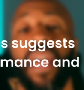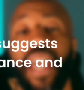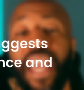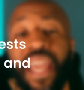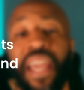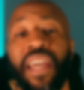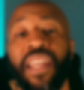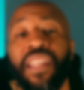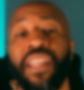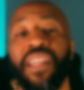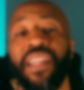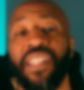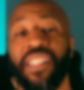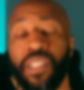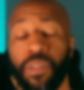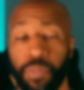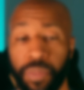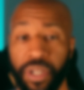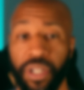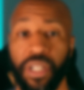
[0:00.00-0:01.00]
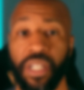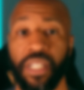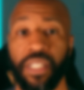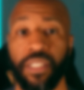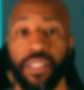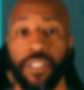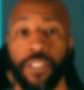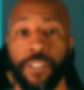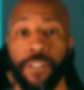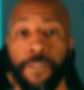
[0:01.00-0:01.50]
and
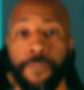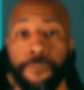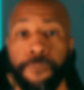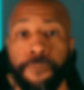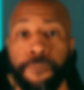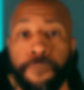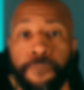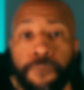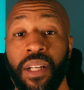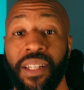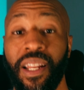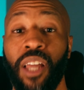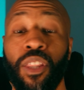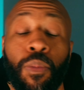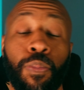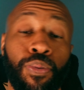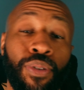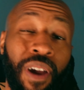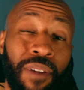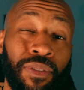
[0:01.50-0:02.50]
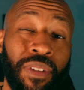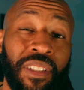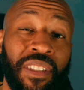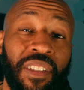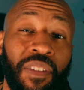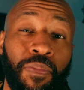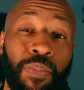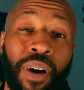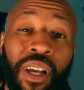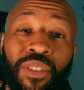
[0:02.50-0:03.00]
experience. Now, the
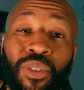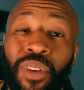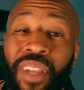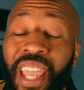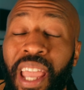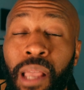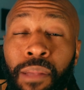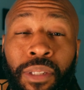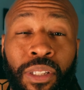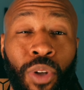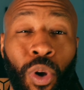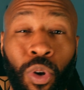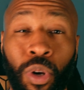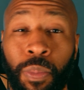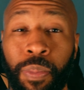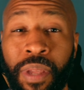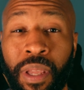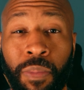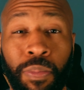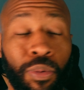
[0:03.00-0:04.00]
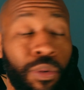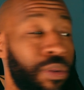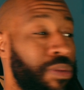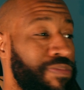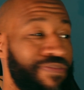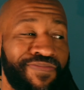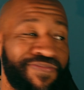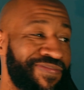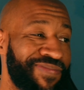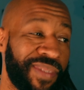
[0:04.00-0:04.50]
prevalence of puzzle games in older
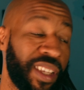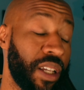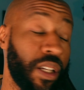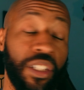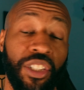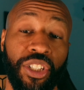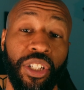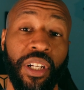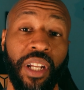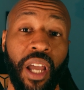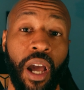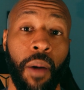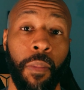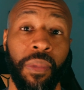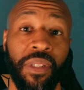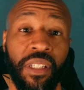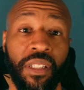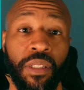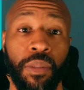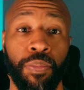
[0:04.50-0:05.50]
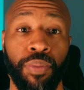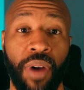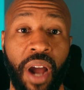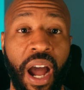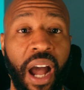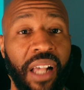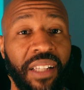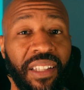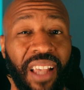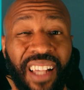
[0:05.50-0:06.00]
people shouldn't come as a
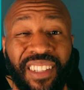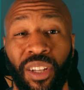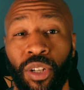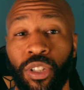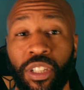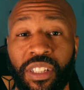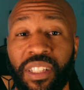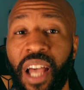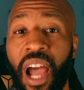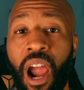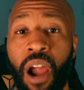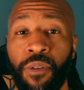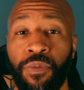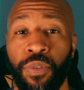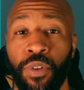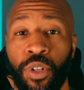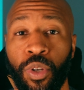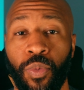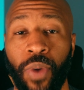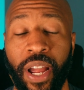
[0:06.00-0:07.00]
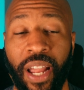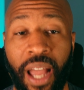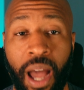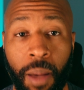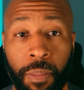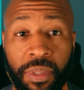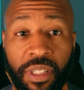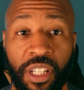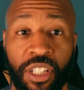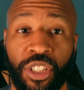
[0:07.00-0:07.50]
surprise. As our desire for direct
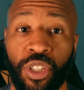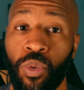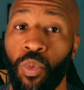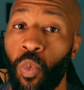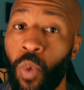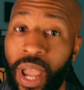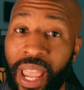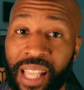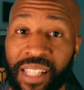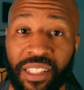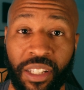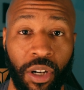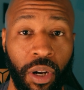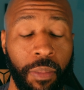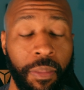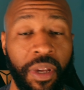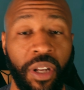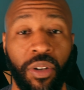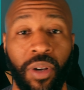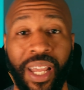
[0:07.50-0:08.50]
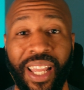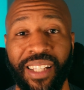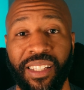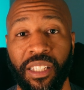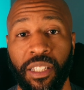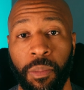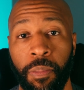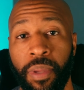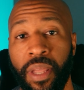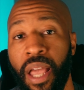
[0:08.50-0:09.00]
competition wanes in our middle
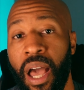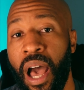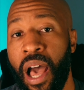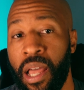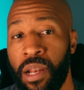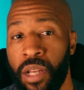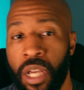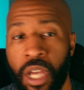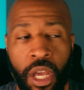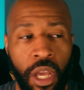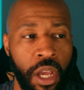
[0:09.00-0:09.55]
ages and beyond,